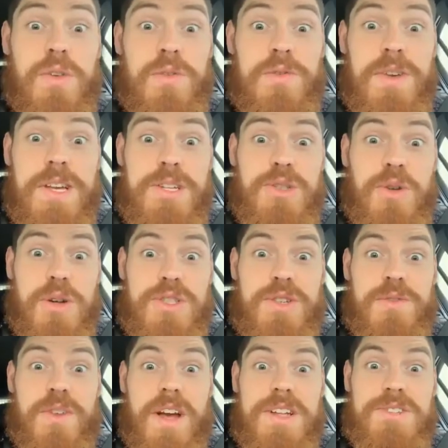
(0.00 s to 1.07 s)
Fingers crossed
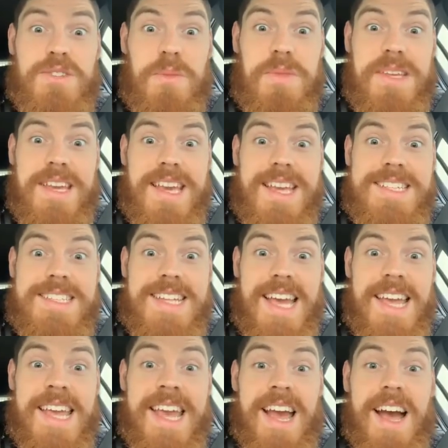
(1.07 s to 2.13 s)
you've learned something again
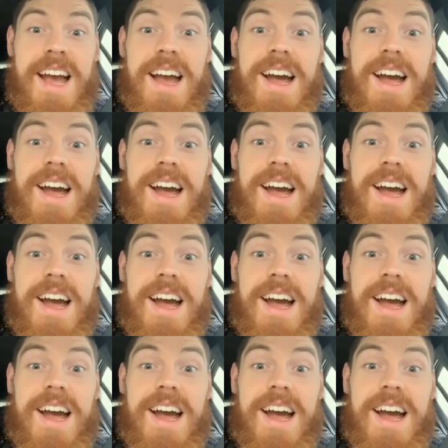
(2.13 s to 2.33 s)
today.